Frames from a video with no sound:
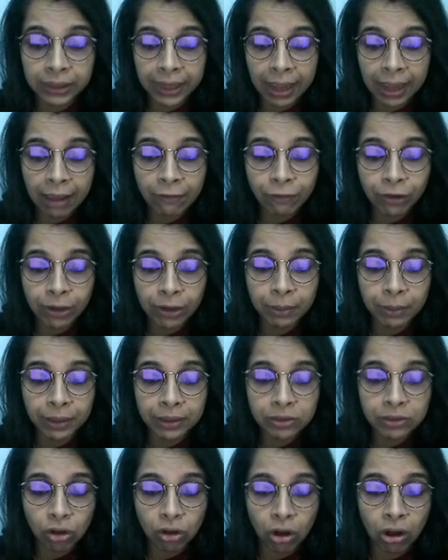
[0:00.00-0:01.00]
carefully
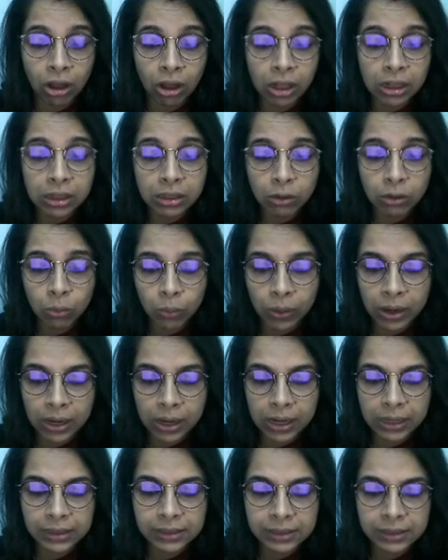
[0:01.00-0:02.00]
because all the
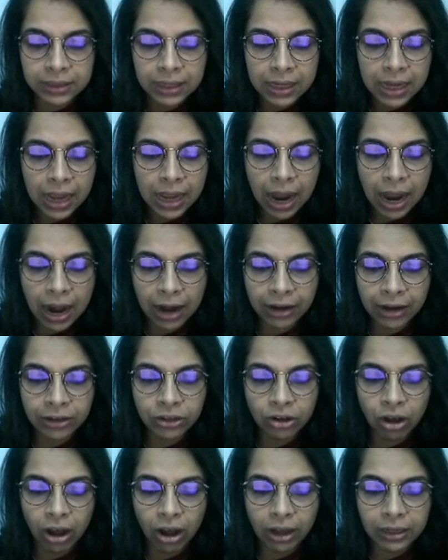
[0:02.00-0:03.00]
words are
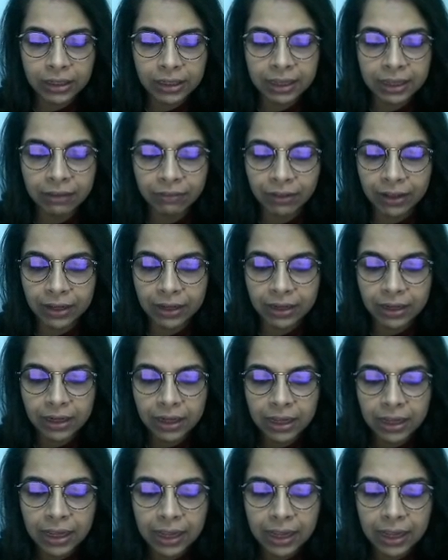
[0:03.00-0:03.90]
not given